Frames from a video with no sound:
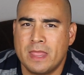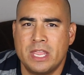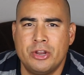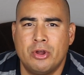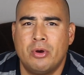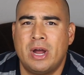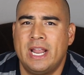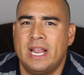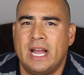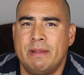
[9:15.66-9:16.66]
You know,
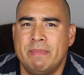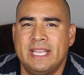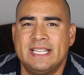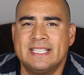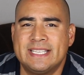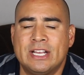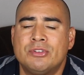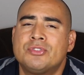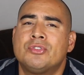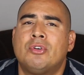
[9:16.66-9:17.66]
I'm making
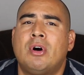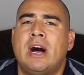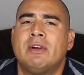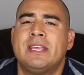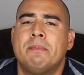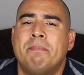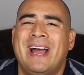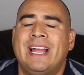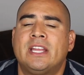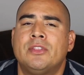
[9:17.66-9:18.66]
sales, so I'll get
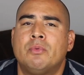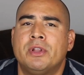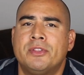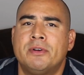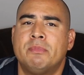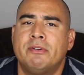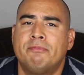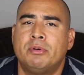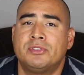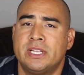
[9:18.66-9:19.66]
back in the rhythm of
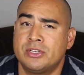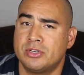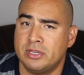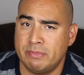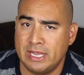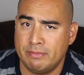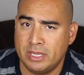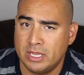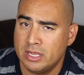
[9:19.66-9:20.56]
potentially maybe